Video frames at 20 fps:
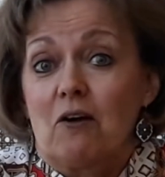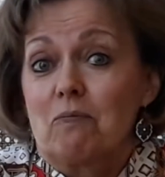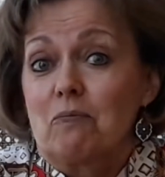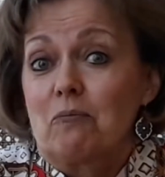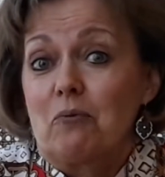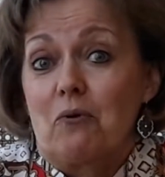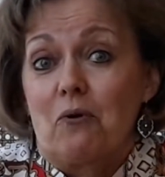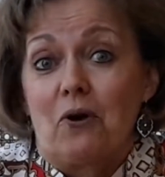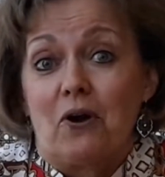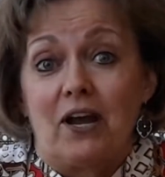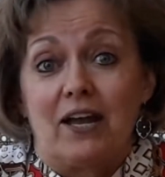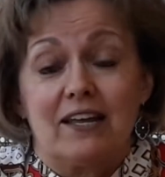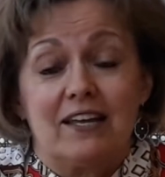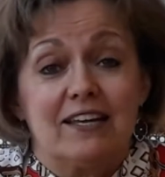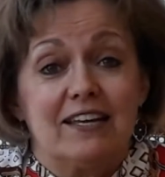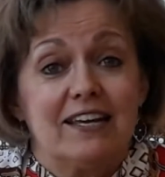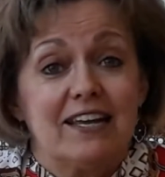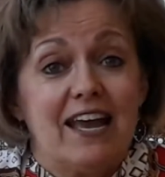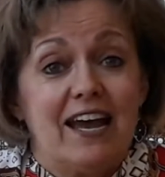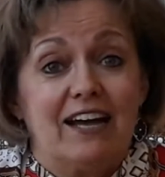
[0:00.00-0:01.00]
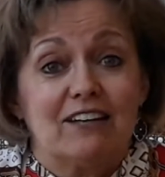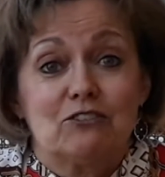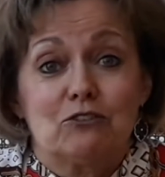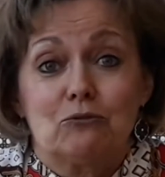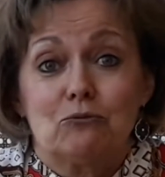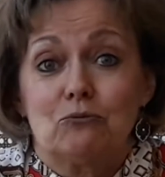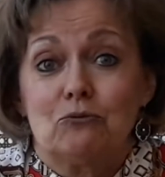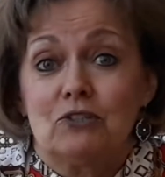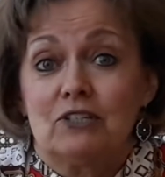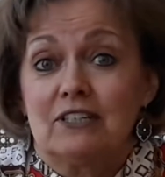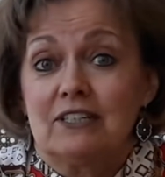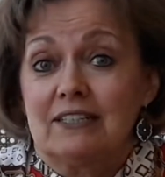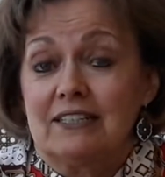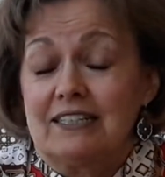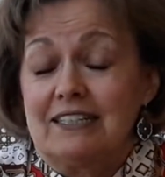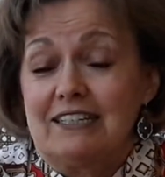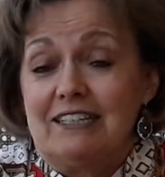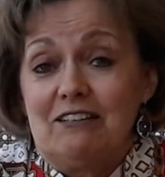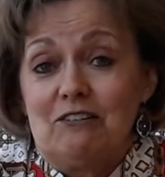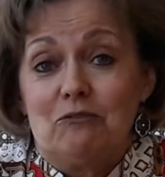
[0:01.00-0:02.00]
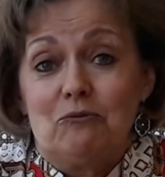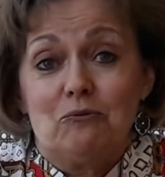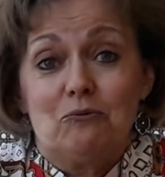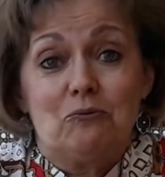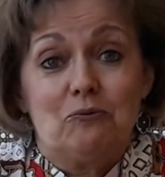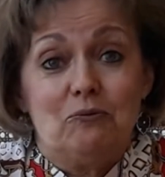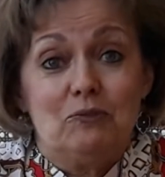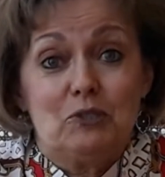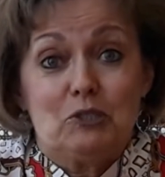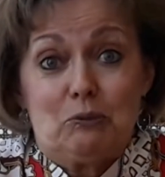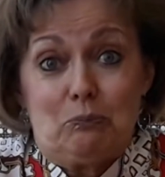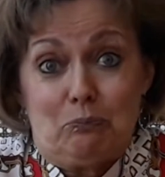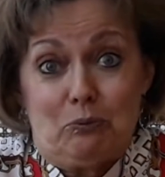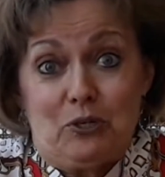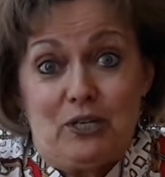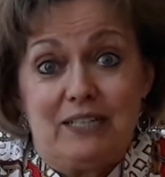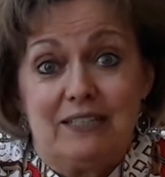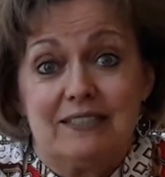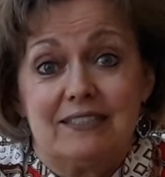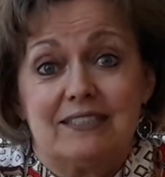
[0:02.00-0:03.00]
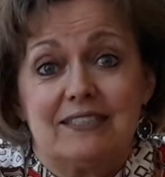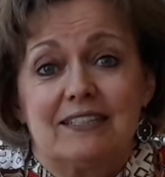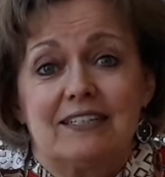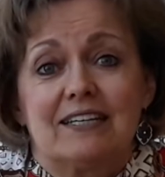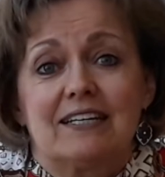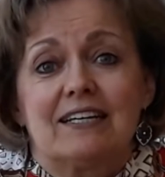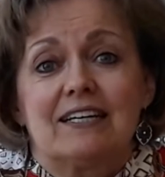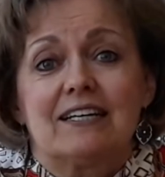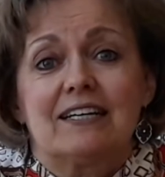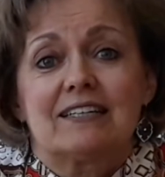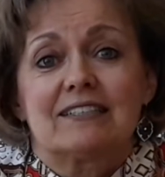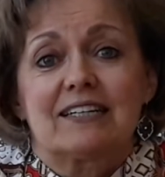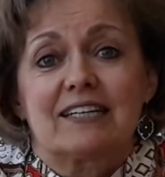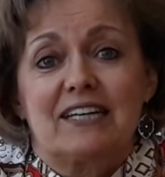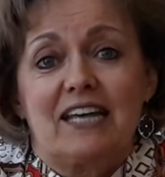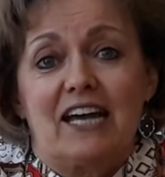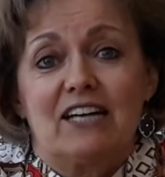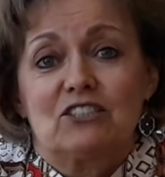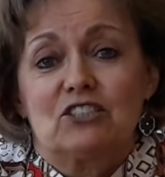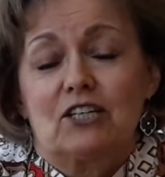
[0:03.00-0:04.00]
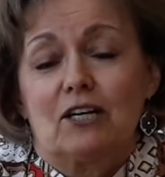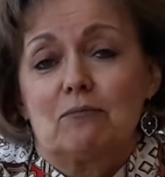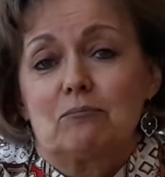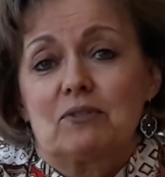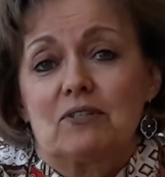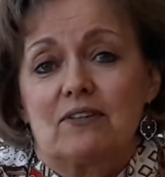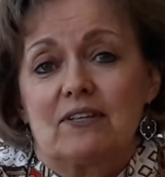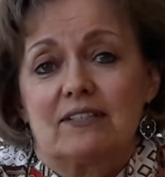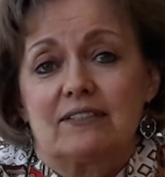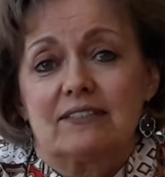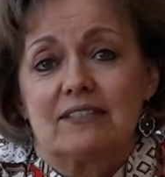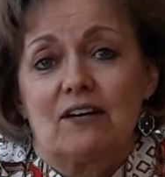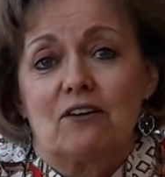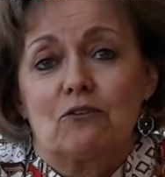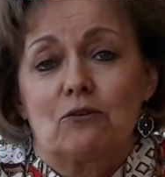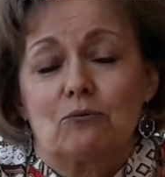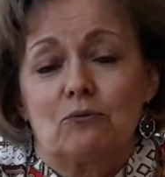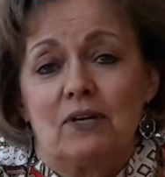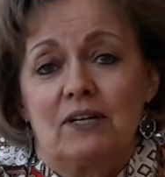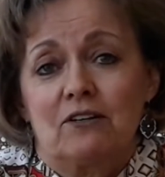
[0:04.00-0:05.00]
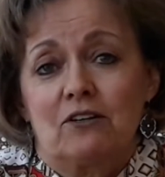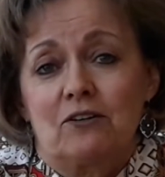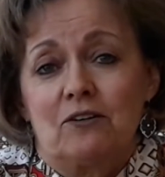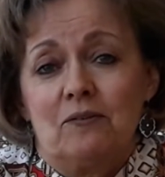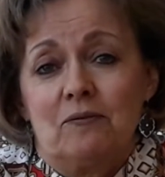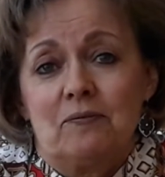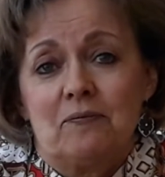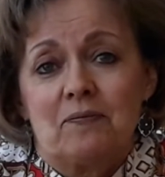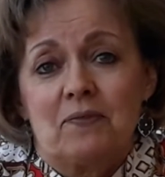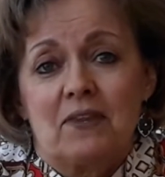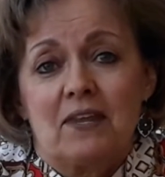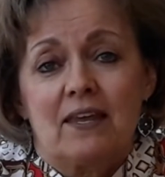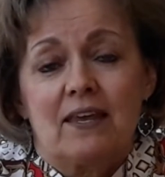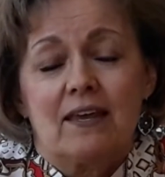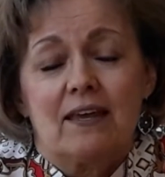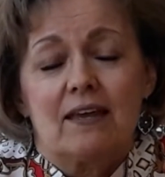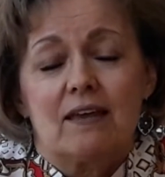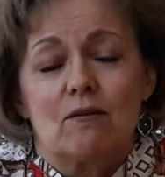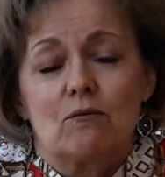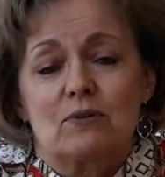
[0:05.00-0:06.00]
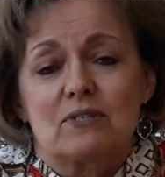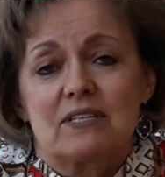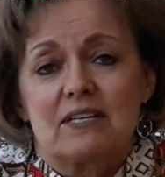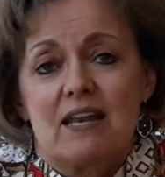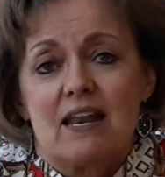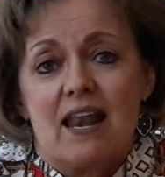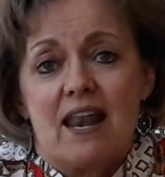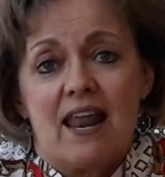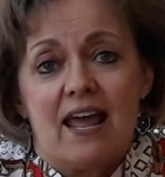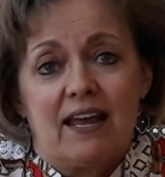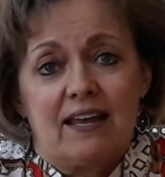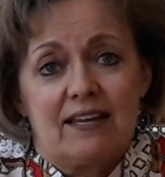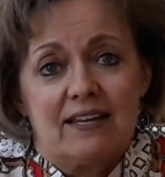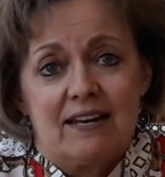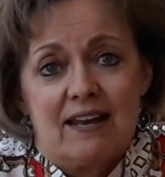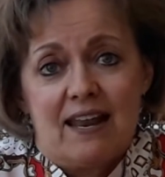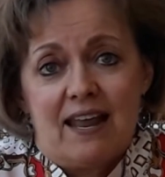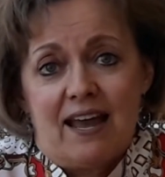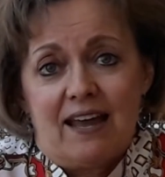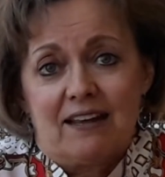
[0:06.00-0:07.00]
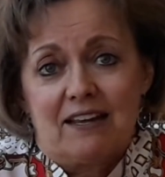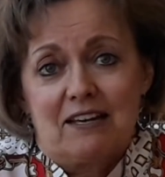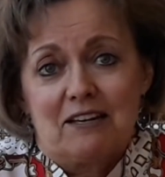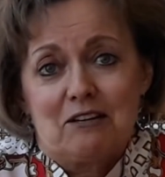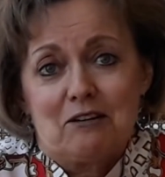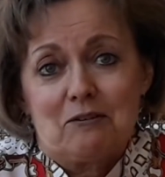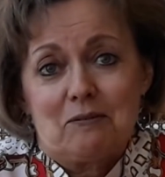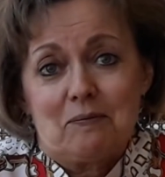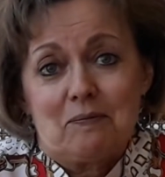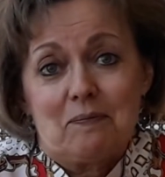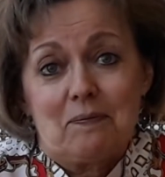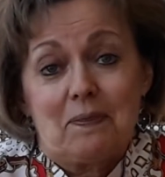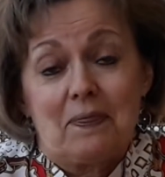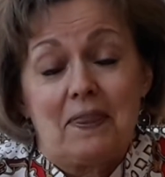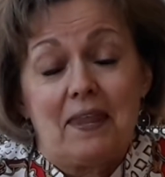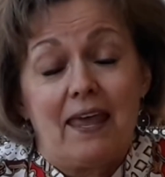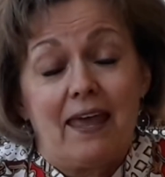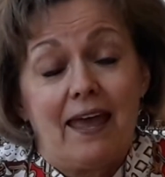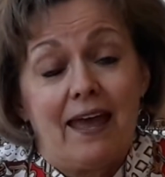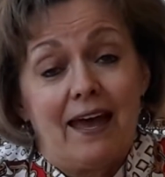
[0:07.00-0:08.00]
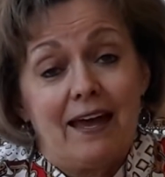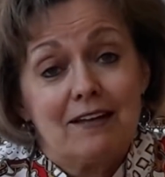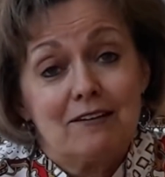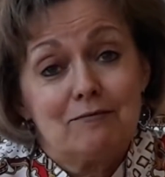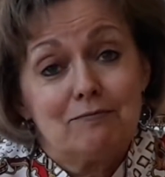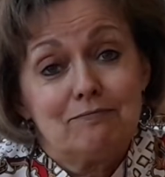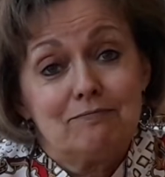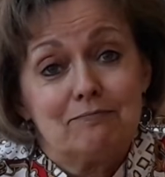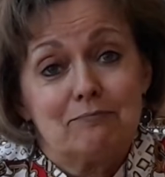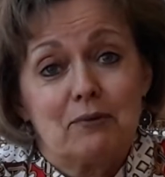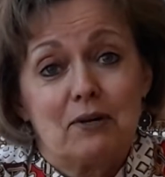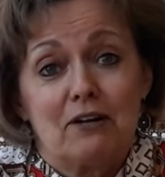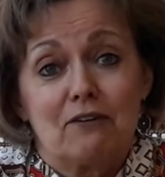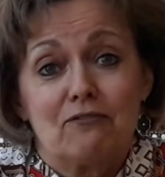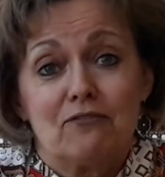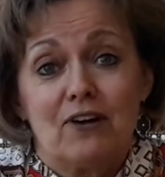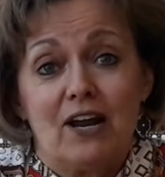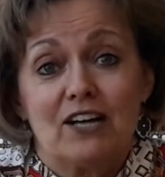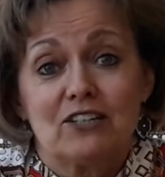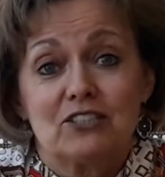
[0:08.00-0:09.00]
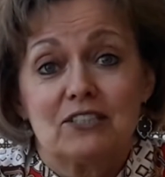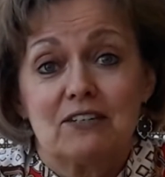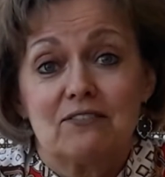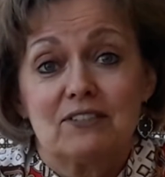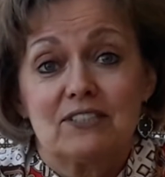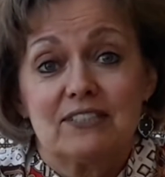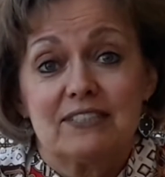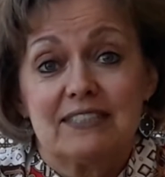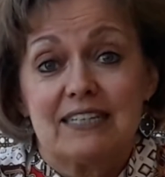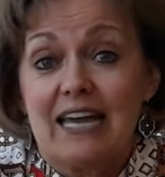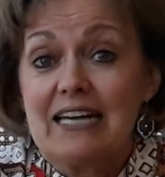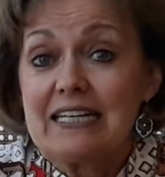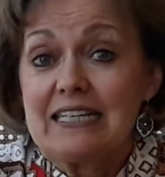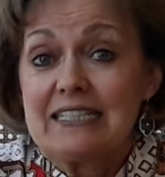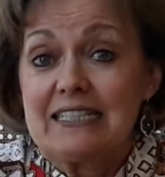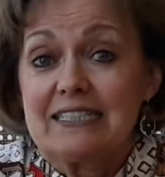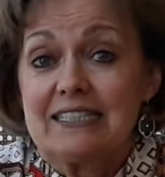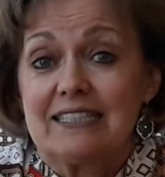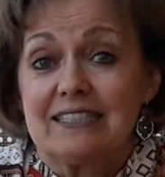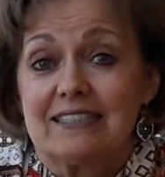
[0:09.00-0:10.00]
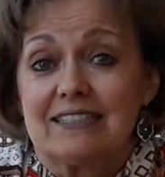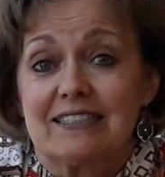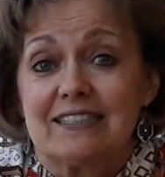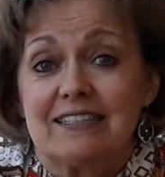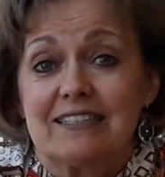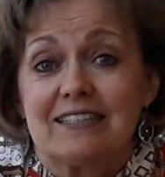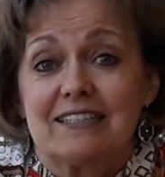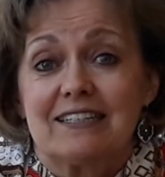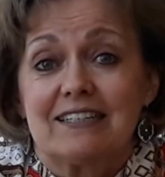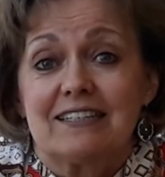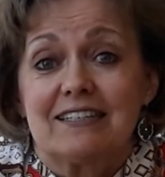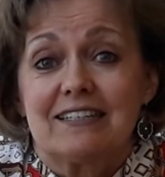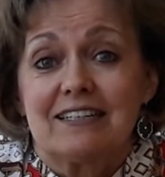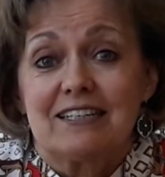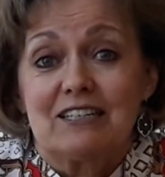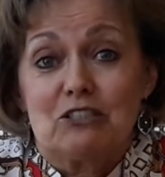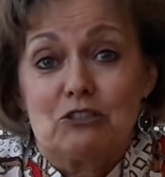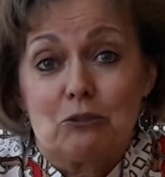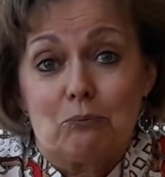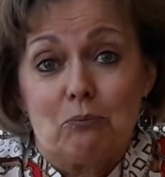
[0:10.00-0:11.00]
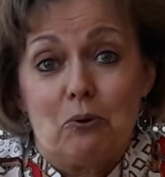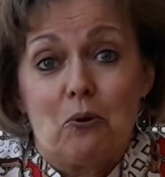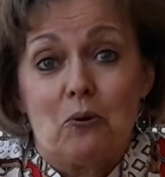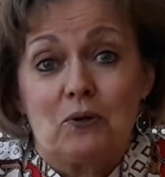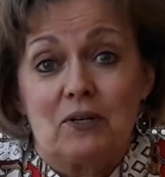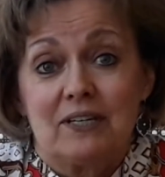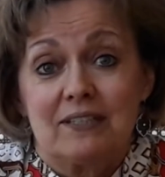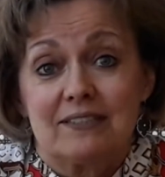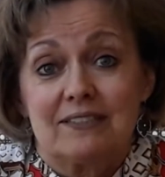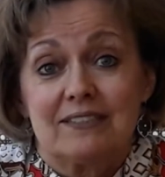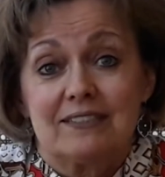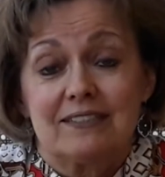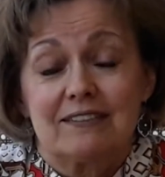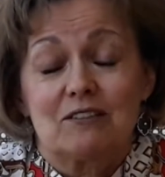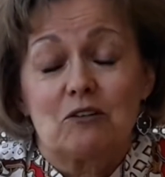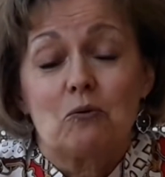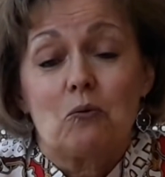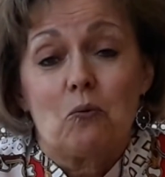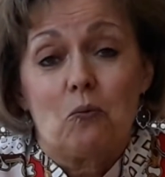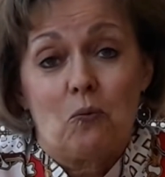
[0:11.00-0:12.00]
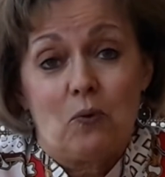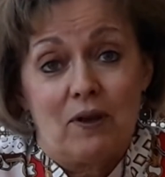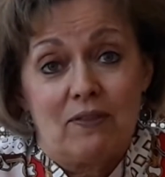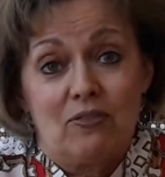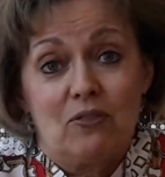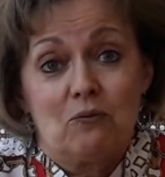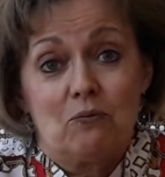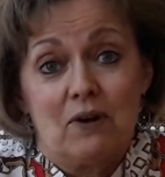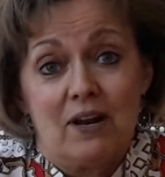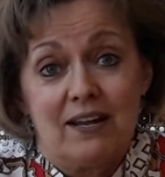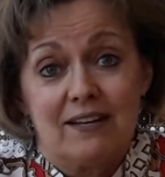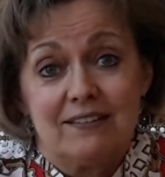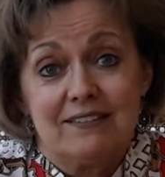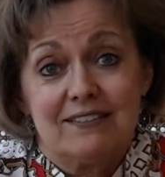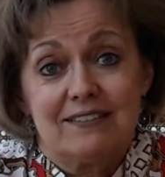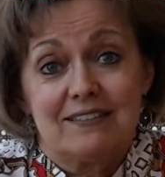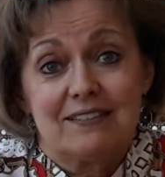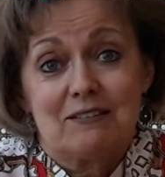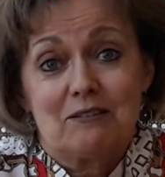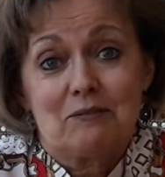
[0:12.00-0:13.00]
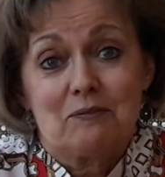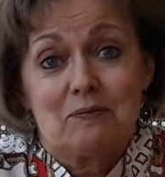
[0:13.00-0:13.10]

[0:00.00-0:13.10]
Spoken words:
Boy, he had to really sprint to catch up to this other runner. It was neck and neck. And by a fraction of a second, his opponent won the race.